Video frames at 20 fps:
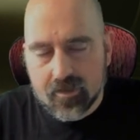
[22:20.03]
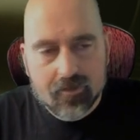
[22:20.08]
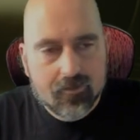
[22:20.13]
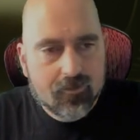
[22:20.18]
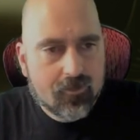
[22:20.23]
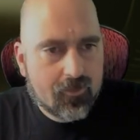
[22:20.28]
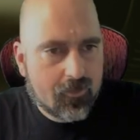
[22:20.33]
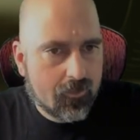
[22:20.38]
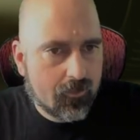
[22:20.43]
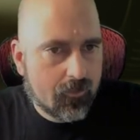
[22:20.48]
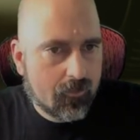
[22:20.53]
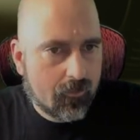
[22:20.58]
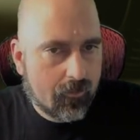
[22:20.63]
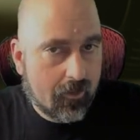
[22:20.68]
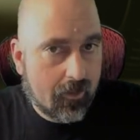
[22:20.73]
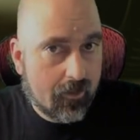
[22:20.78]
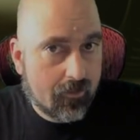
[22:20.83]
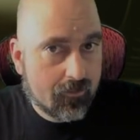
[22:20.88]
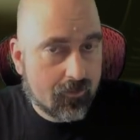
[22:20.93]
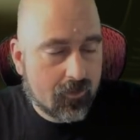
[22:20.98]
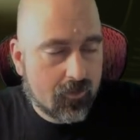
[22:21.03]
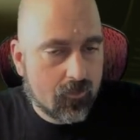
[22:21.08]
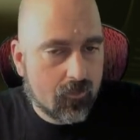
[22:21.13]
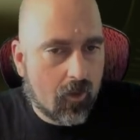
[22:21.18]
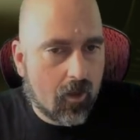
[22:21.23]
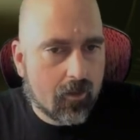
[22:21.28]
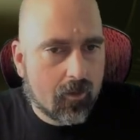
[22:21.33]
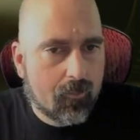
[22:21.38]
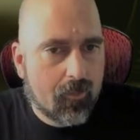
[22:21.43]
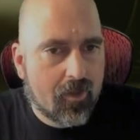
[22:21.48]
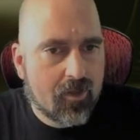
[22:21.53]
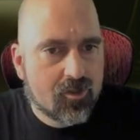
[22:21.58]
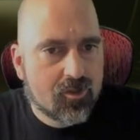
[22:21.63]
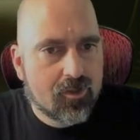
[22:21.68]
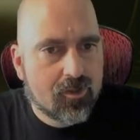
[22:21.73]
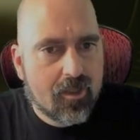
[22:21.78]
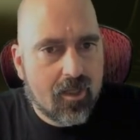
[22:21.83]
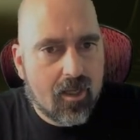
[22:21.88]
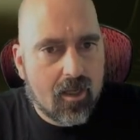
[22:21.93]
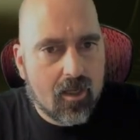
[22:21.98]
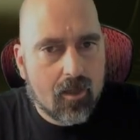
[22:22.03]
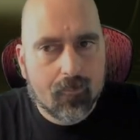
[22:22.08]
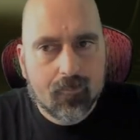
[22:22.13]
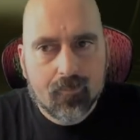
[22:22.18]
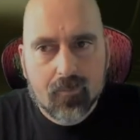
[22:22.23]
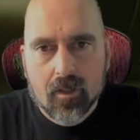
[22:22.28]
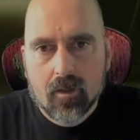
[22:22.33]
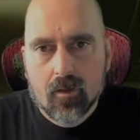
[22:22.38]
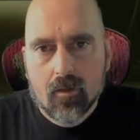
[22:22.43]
it into Automation Game.